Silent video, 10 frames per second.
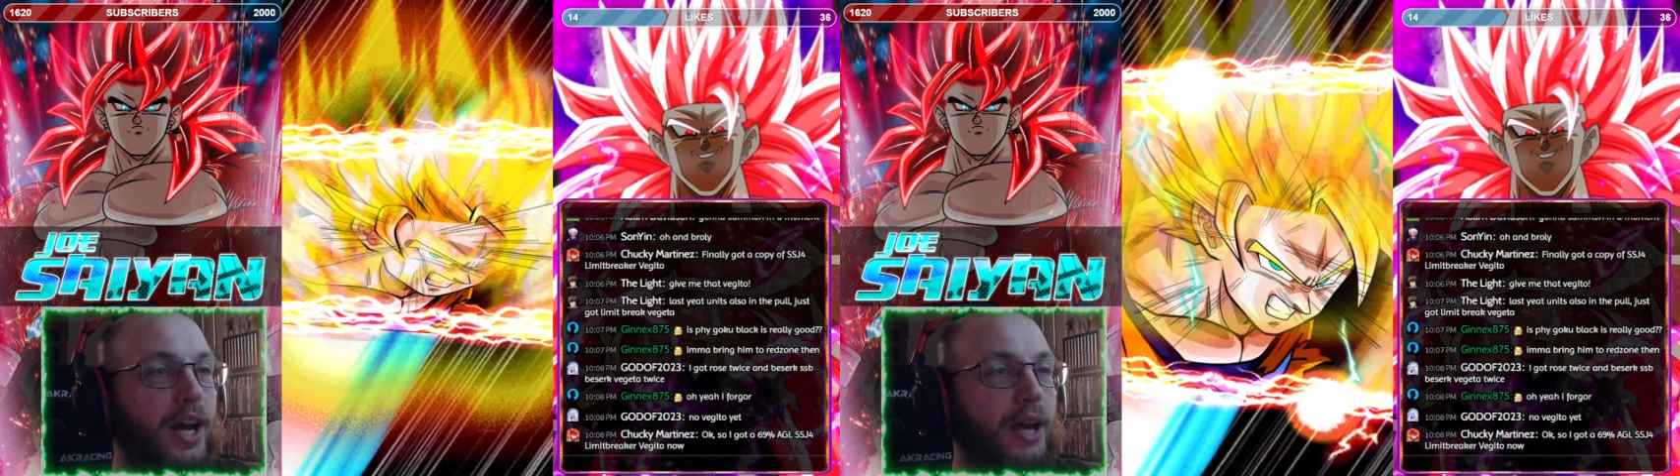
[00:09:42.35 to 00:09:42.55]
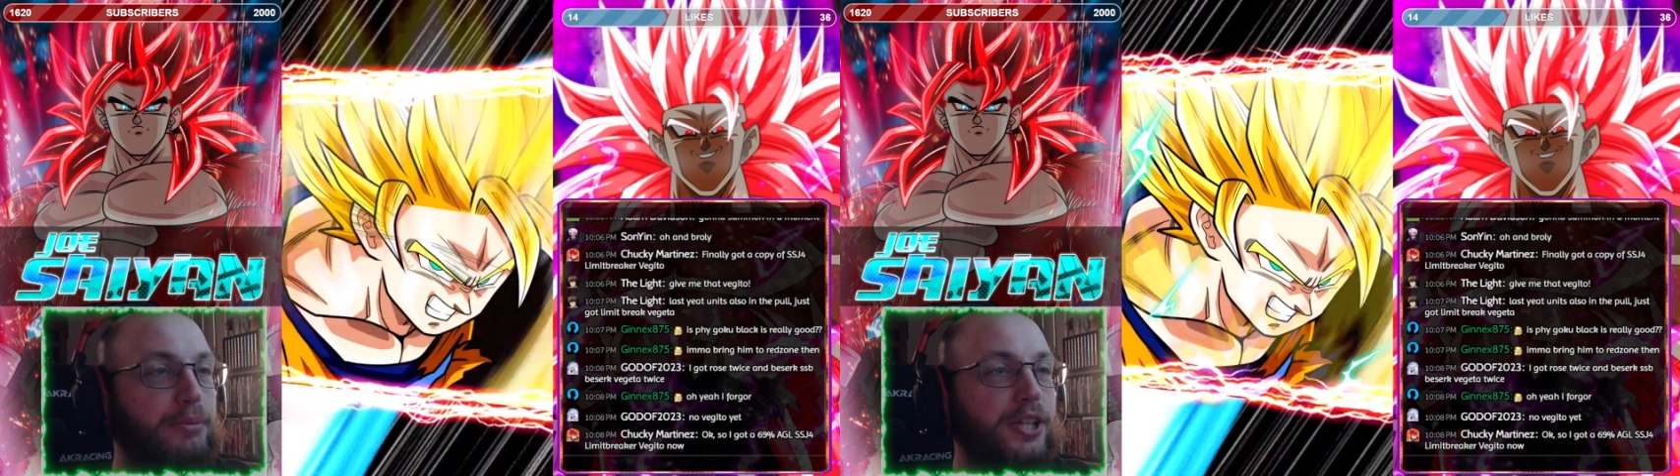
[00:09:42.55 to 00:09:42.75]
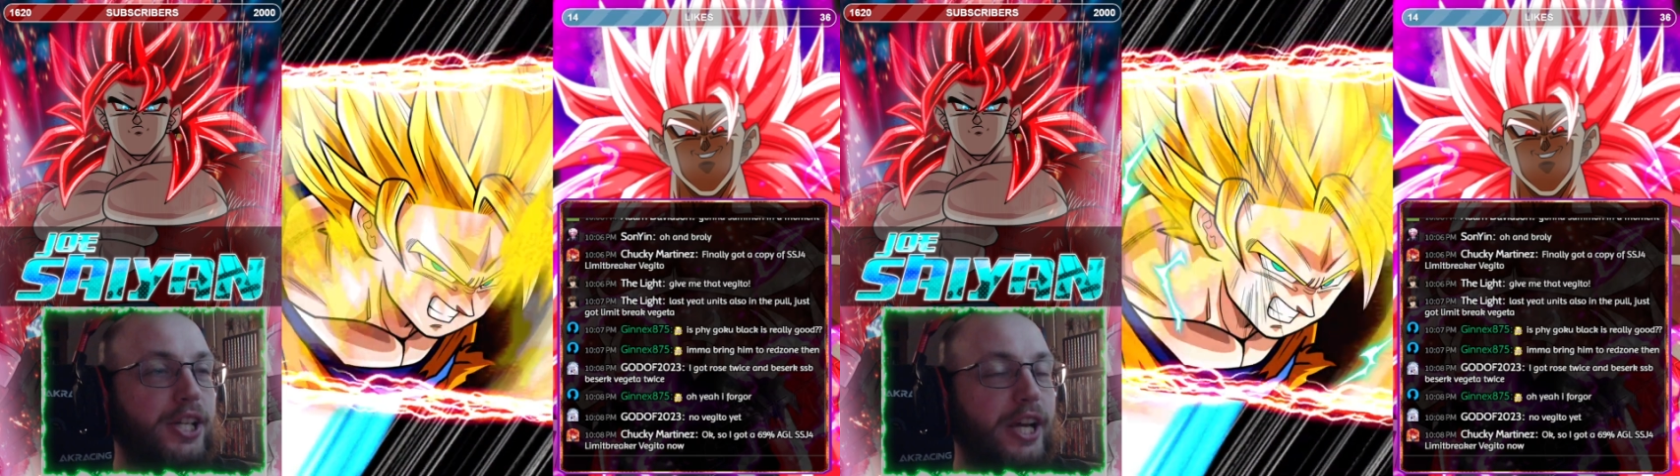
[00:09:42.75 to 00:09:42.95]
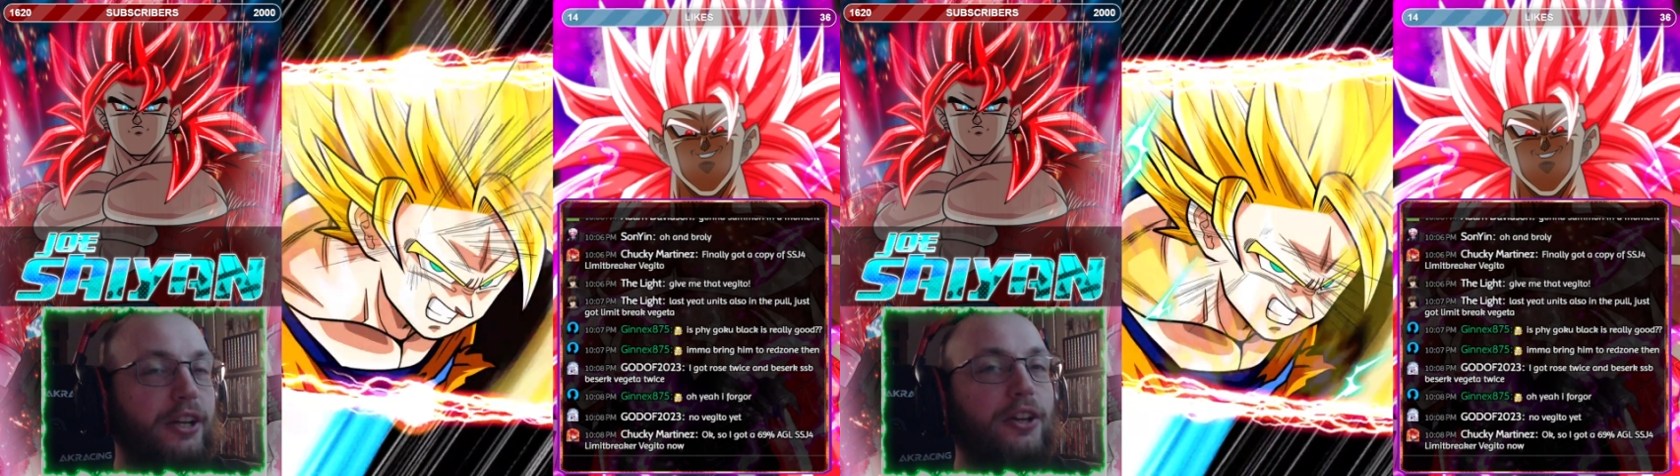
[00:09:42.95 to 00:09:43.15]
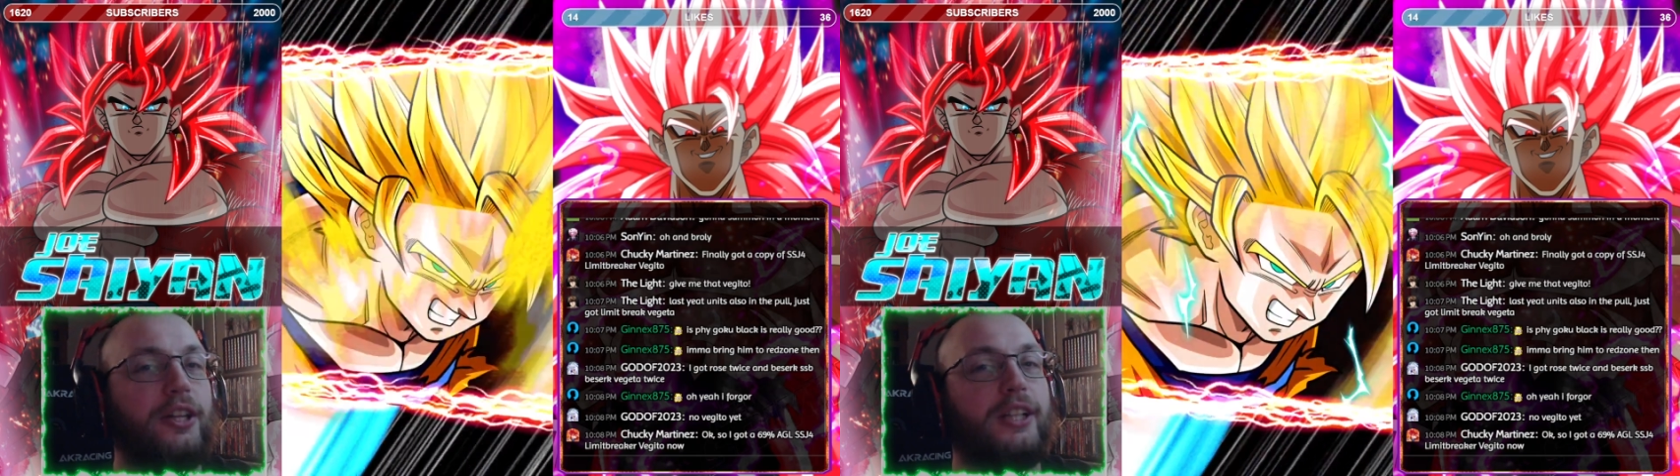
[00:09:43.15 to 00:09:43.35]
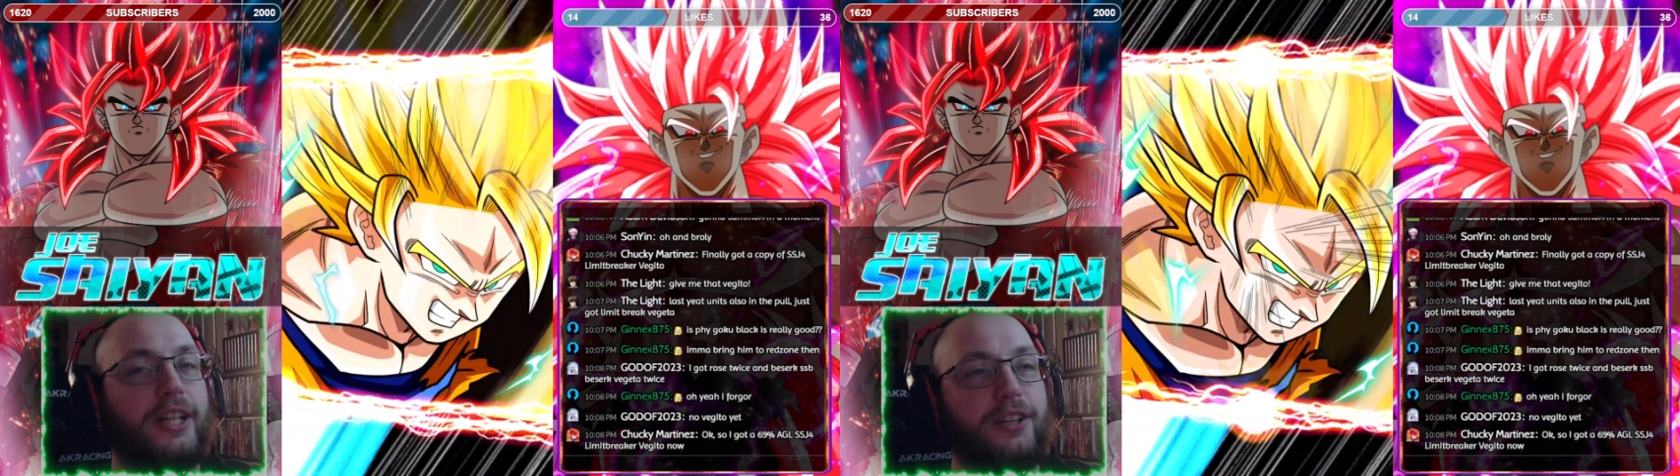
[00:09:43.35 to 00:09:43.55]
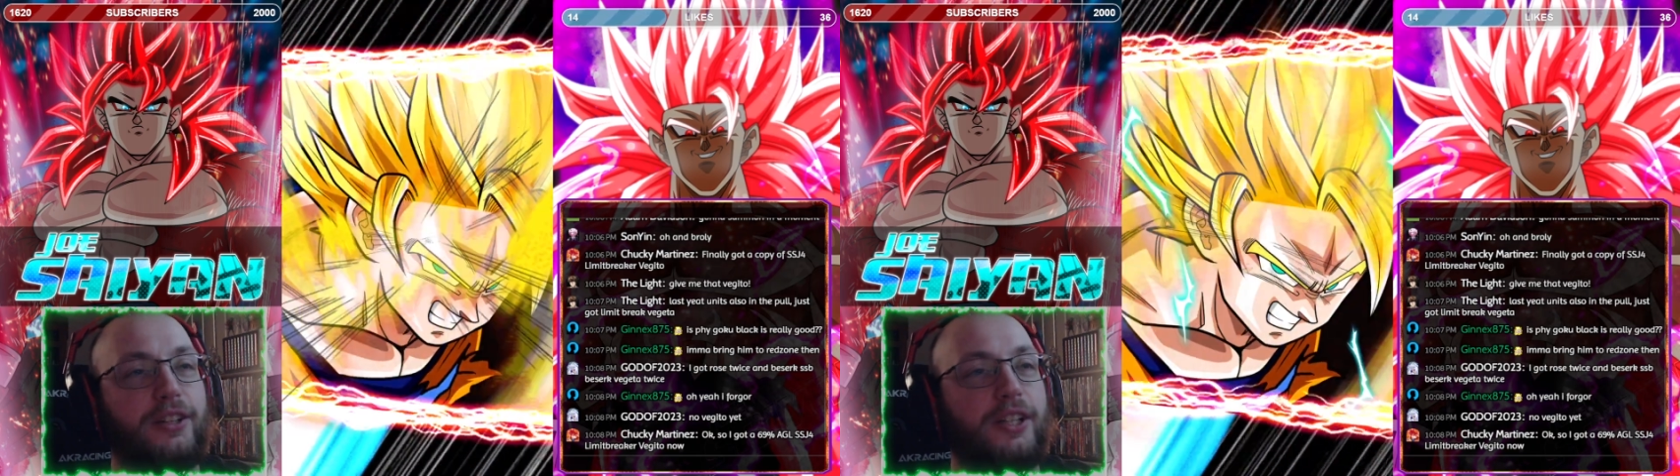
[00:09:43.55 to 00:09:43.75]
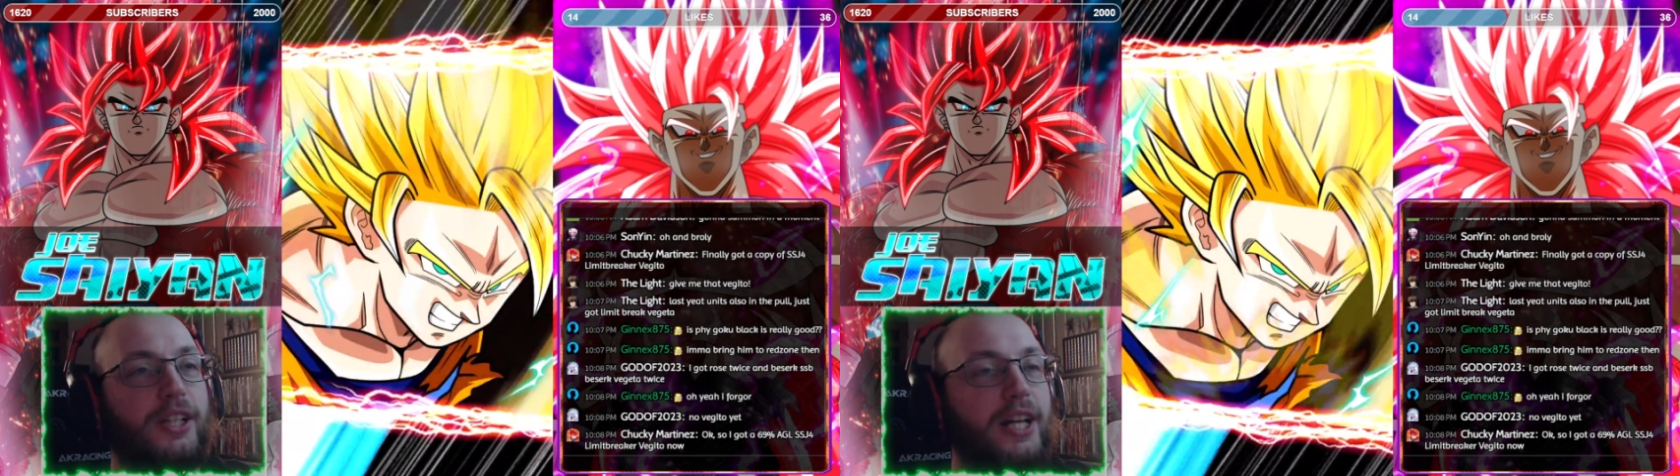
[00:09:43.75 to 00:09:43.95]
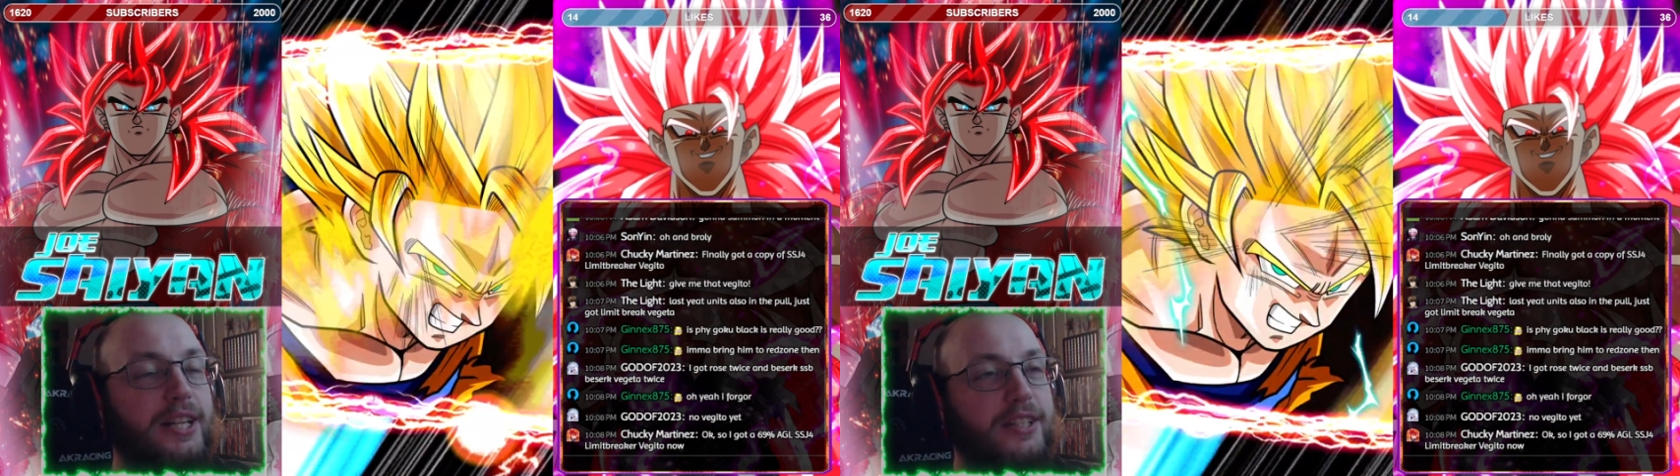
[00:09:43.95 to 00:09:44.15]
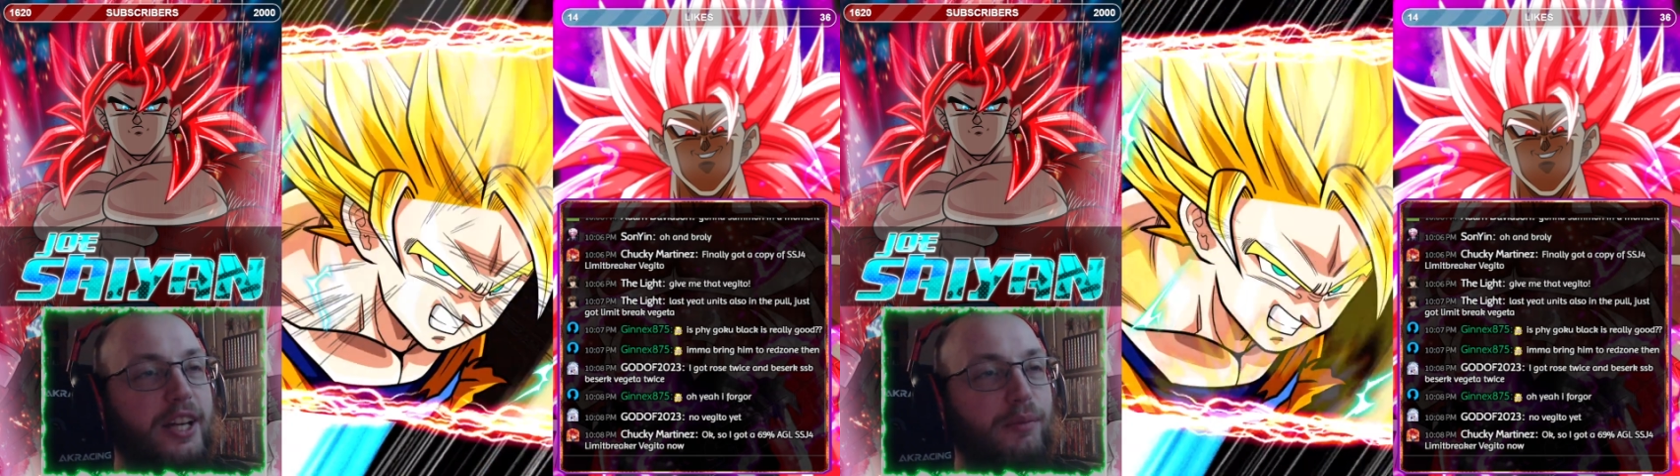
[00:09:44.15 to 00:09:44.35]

I appreciate all the luck that you guys gave